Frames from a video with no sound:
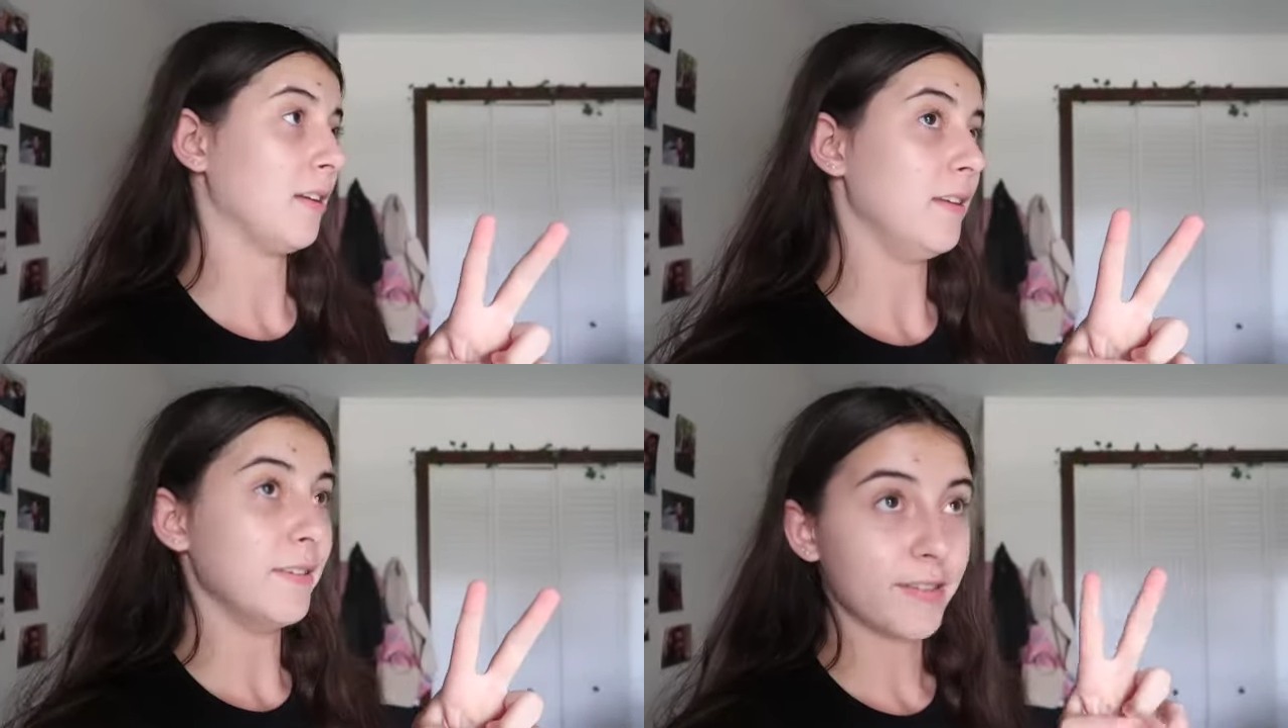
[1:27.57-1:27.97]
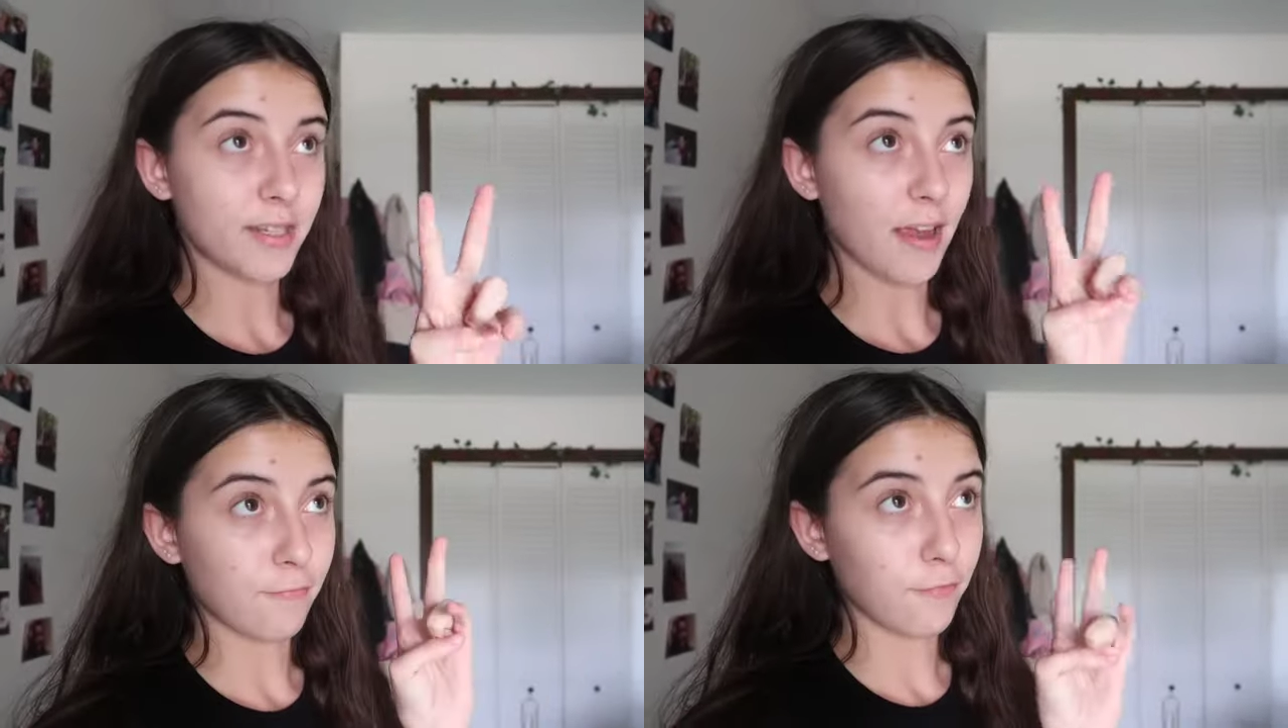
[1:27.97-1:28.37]

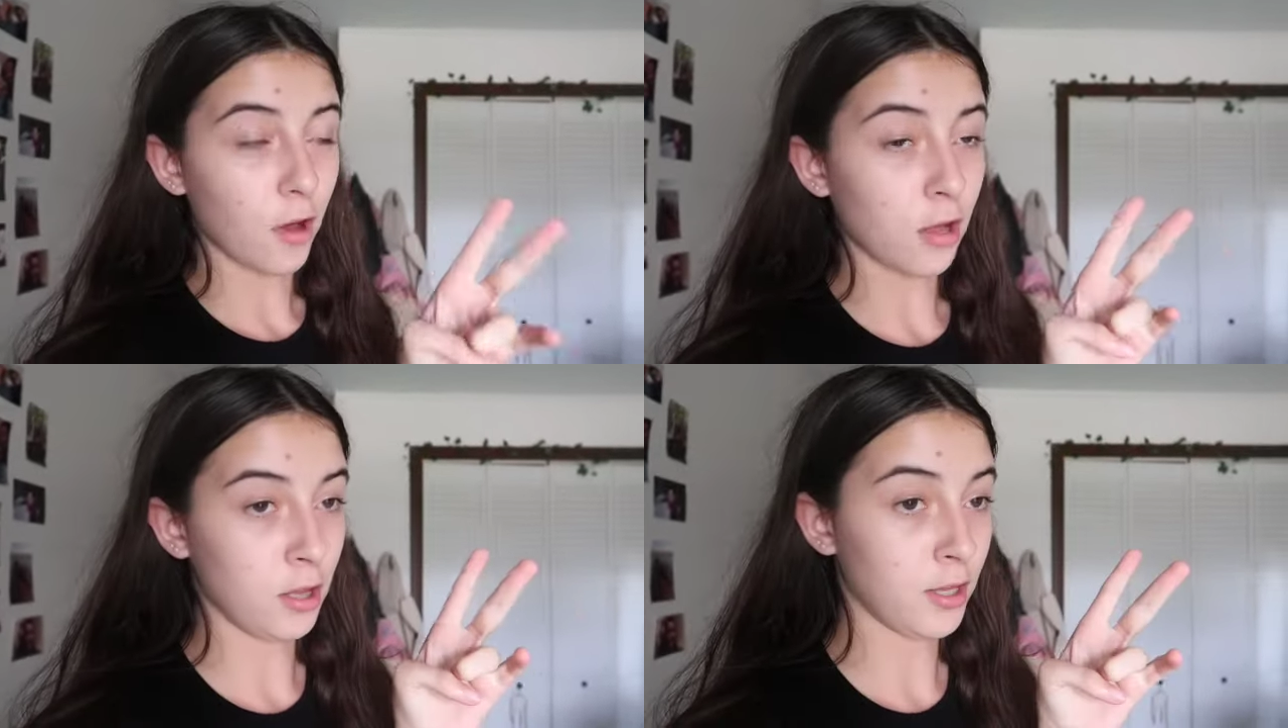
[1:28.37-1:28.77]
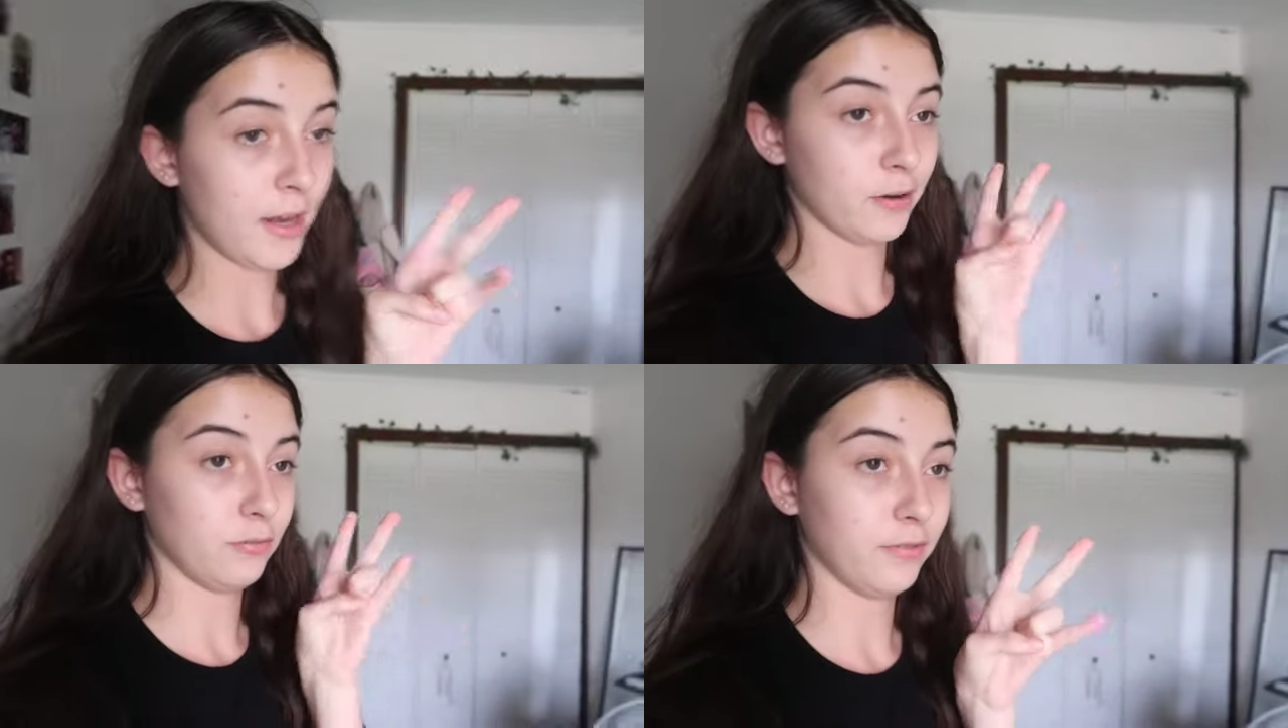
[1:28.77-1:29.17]
is a fall
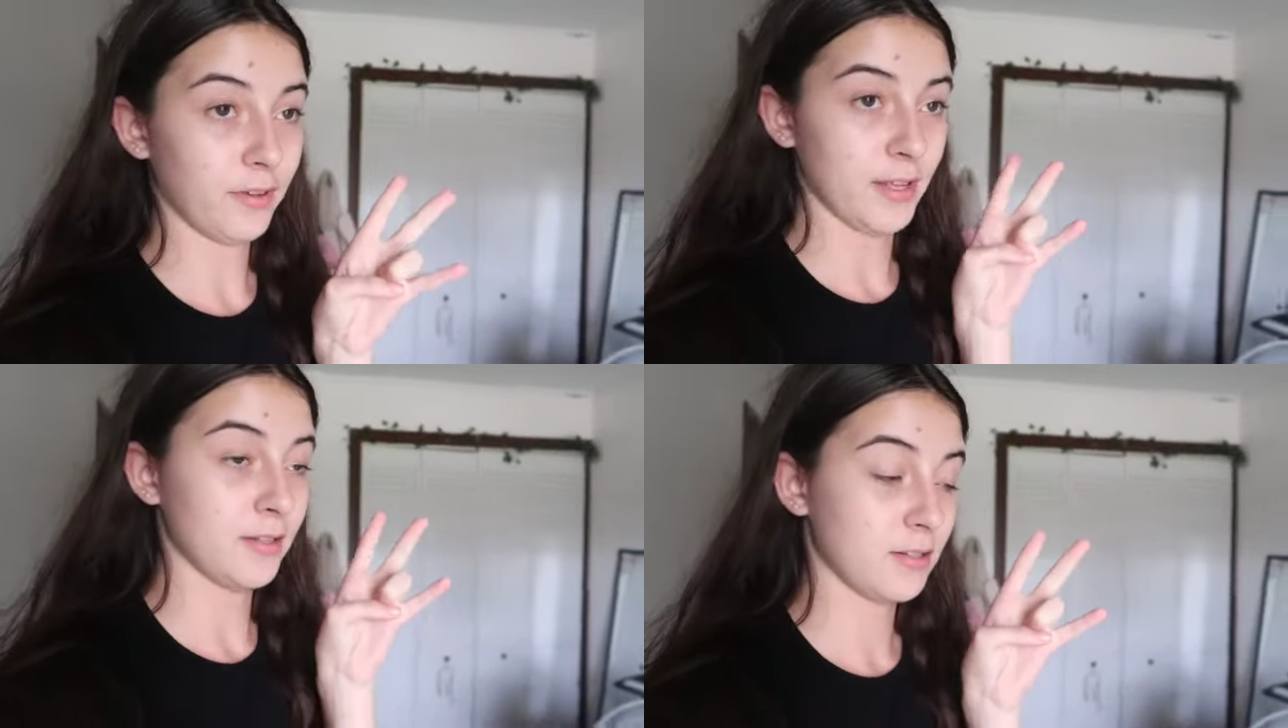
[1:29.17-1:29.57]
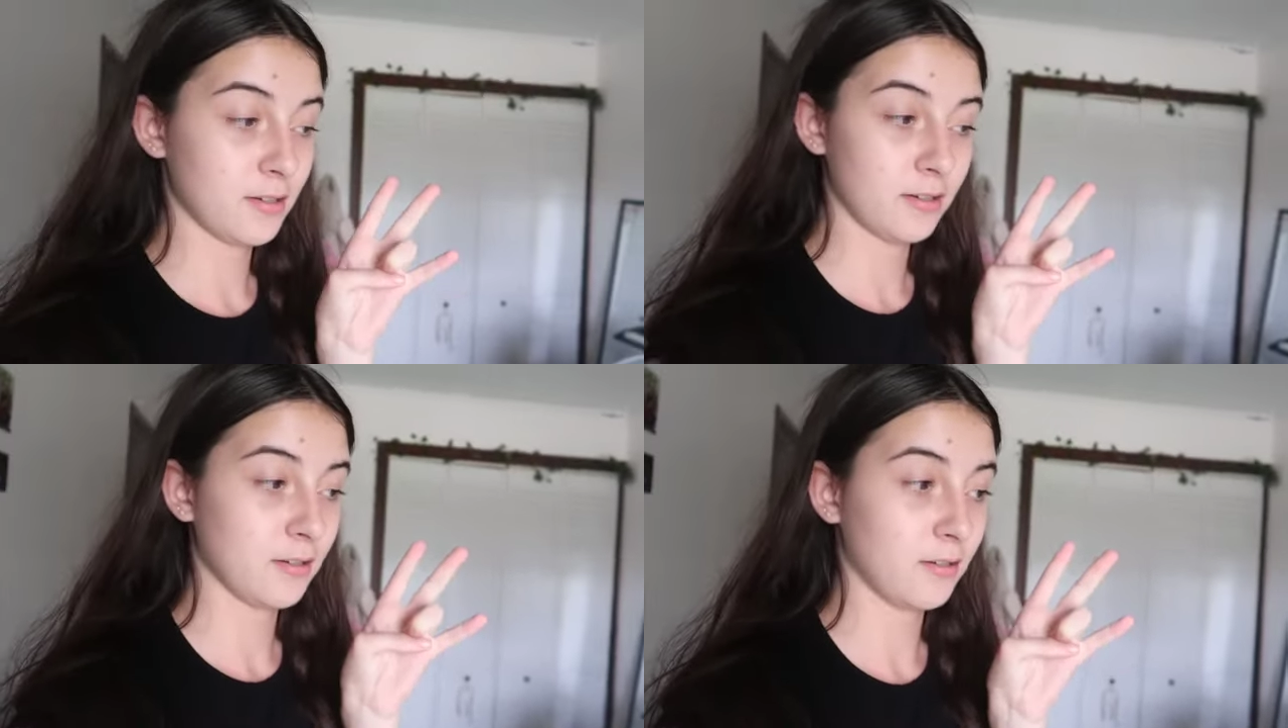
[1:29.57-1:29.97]

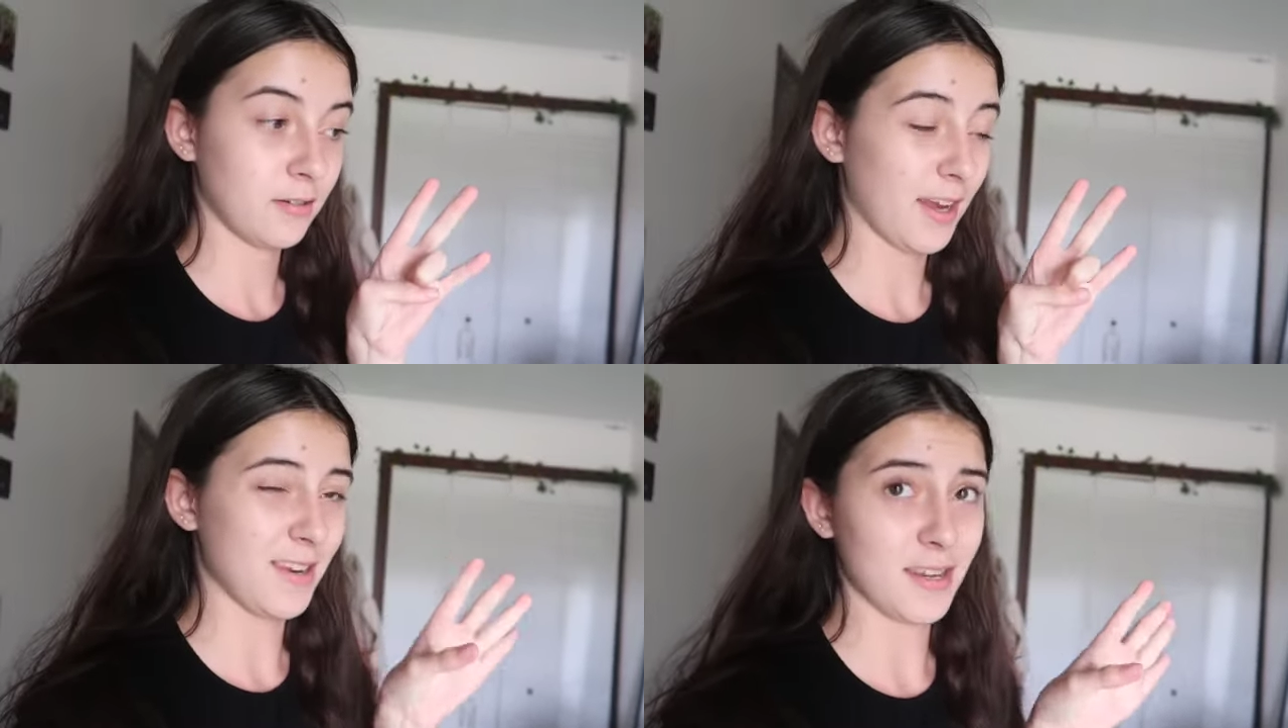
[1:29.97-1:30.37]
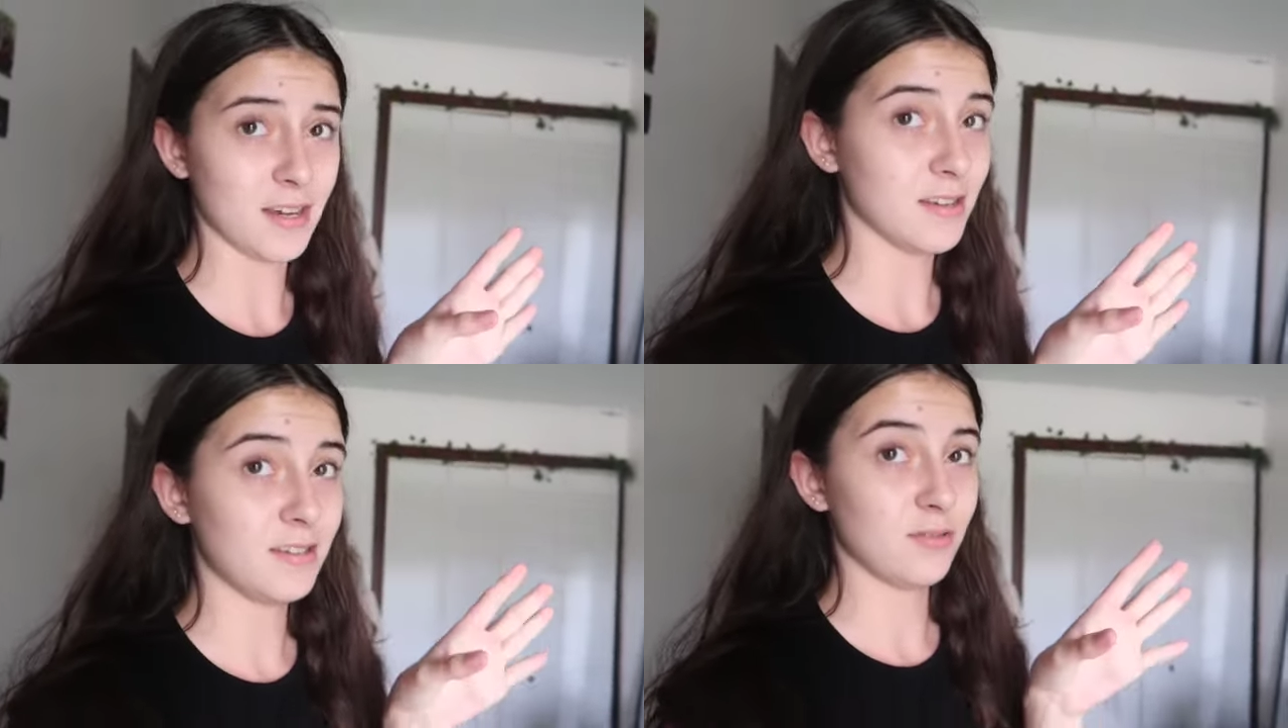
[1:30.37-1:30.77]
outfit
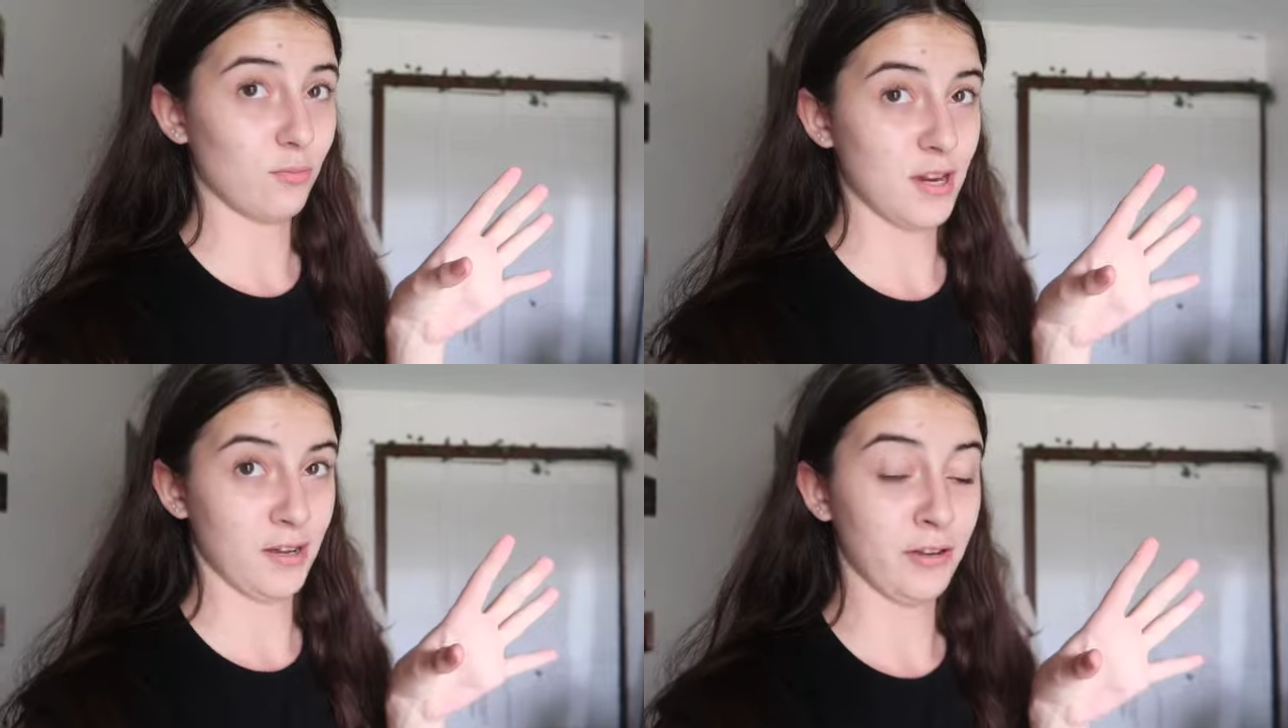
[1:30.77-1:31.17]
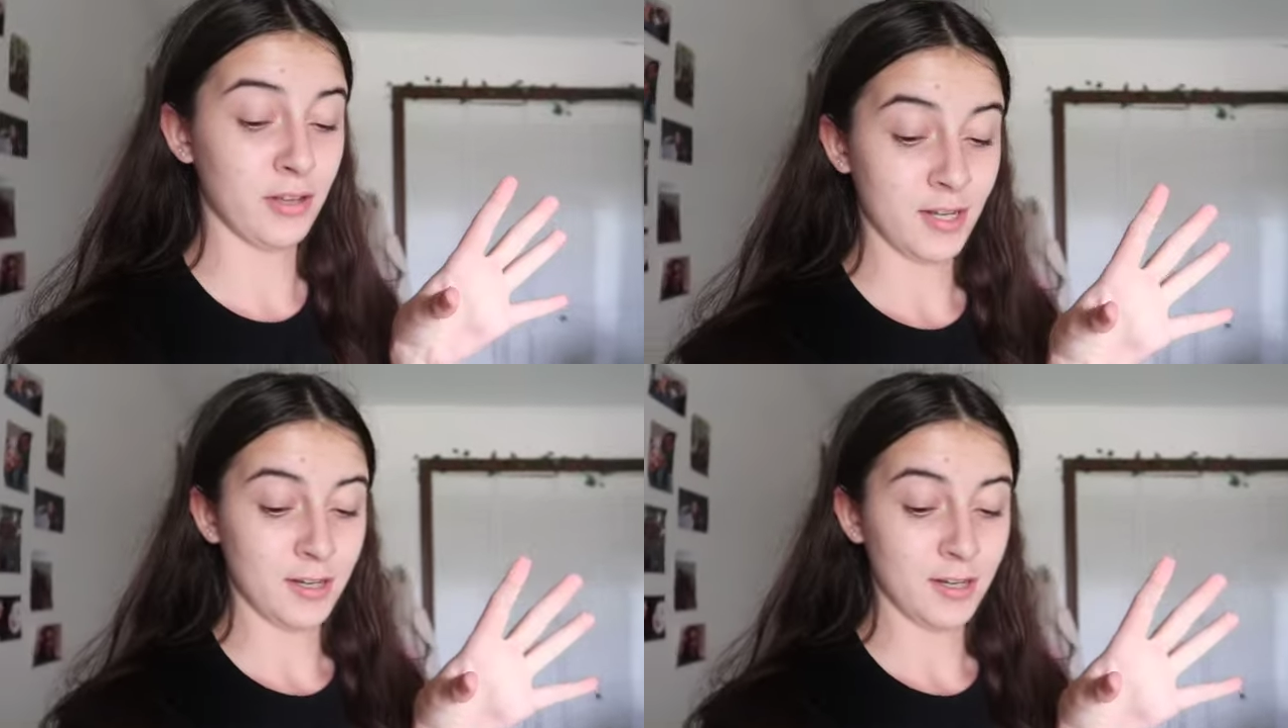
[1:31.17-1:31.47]
ideas reel.